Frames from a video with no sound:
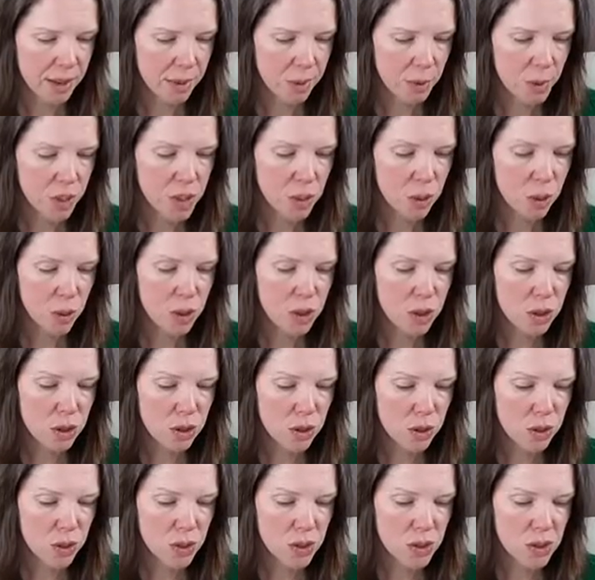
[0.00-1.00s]
We don't
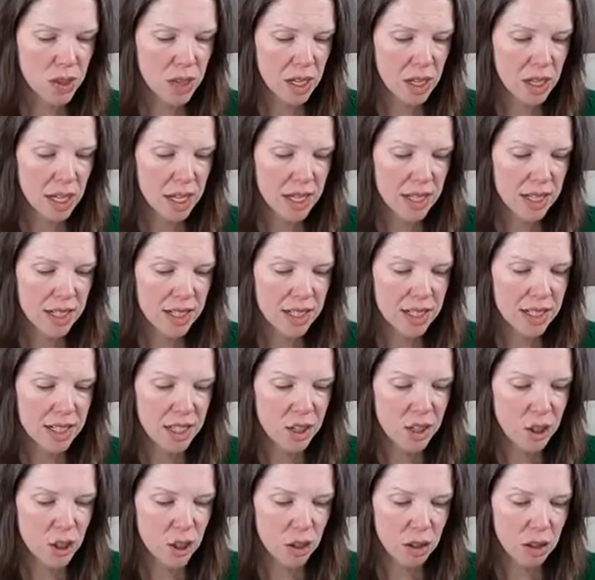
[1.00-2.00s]
use
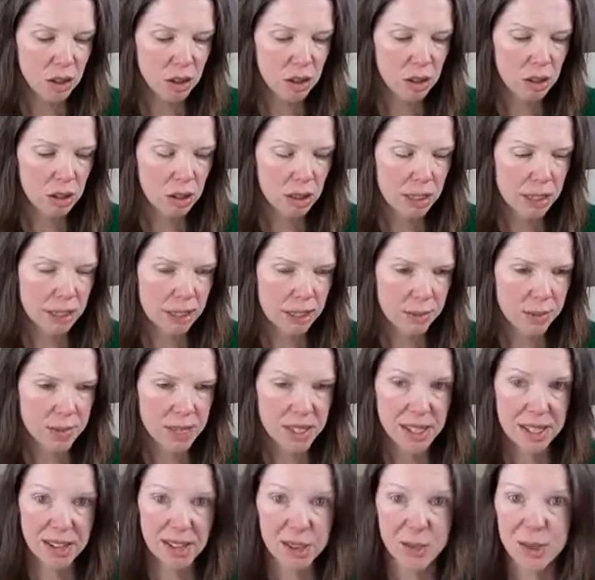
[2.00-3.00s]
digital
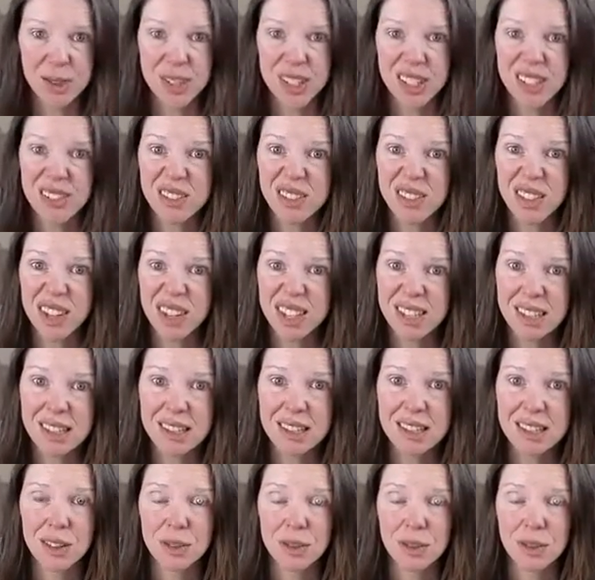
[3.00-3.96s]
send and receive devices.